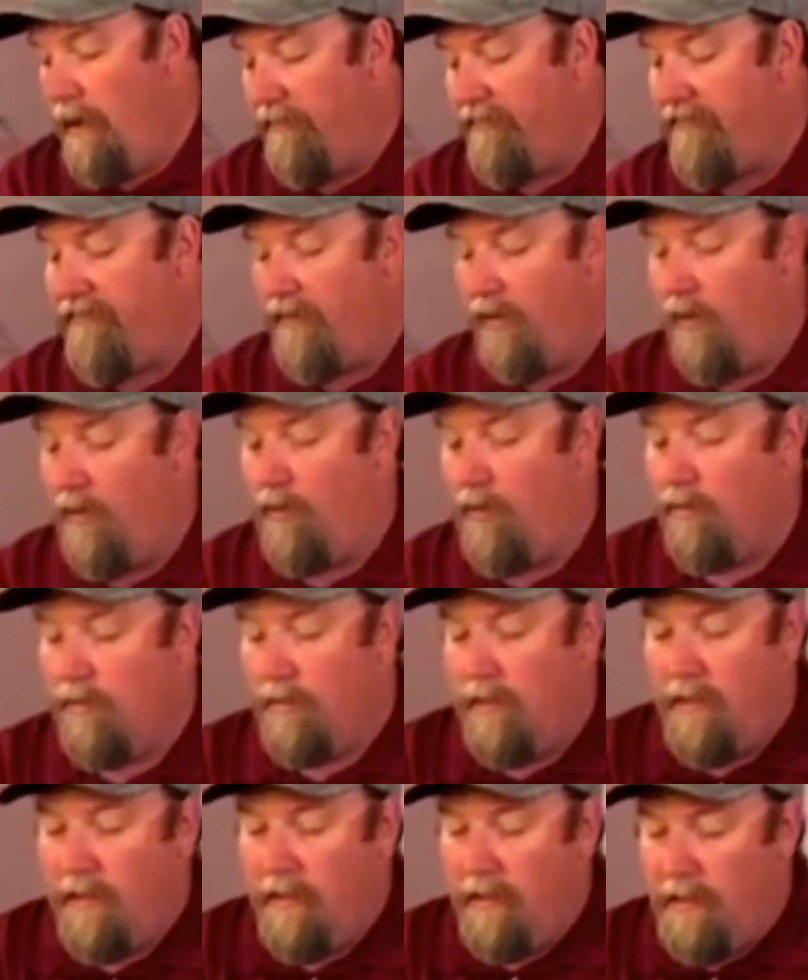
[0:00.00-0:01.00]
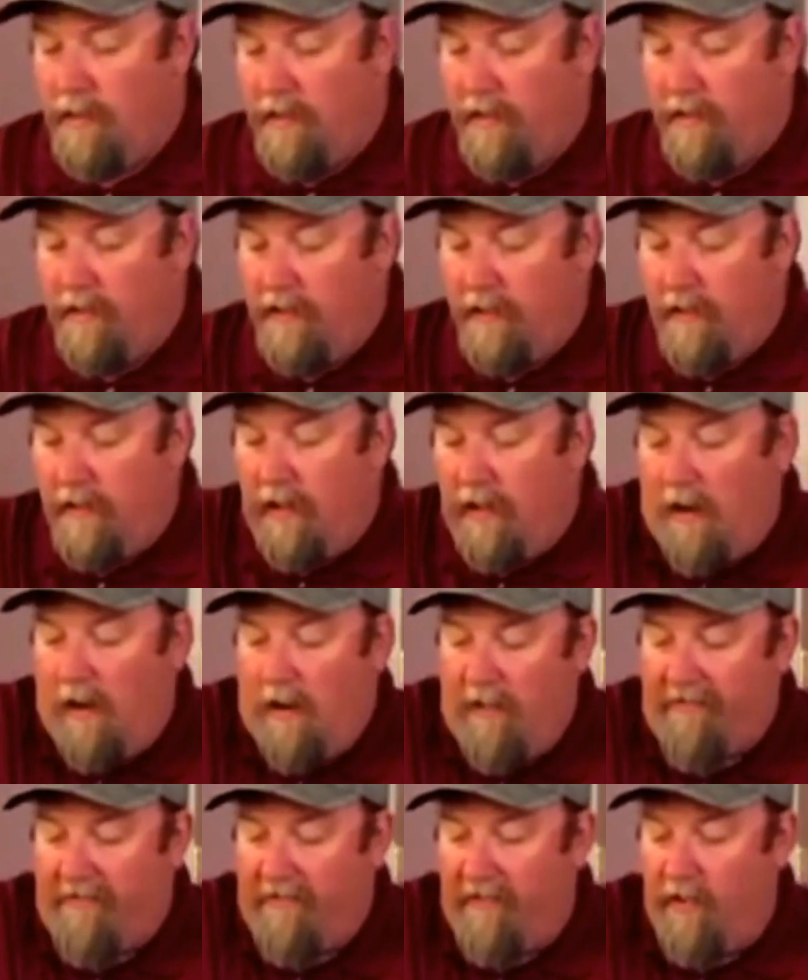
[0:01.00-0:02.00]
So
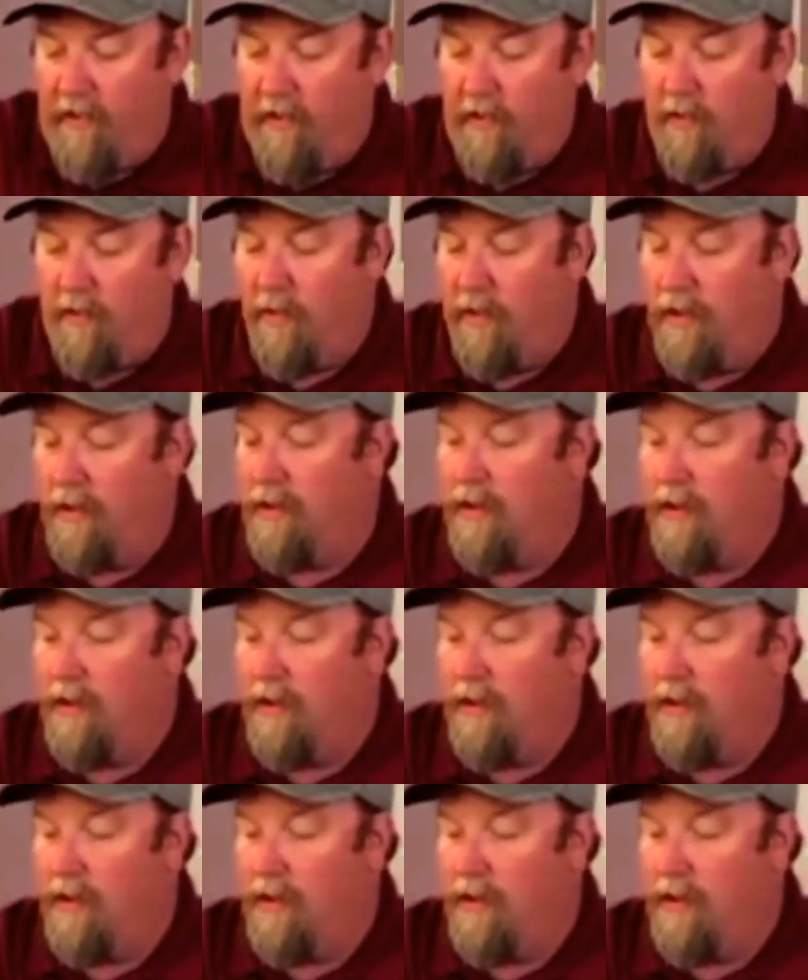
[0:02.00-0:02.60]
also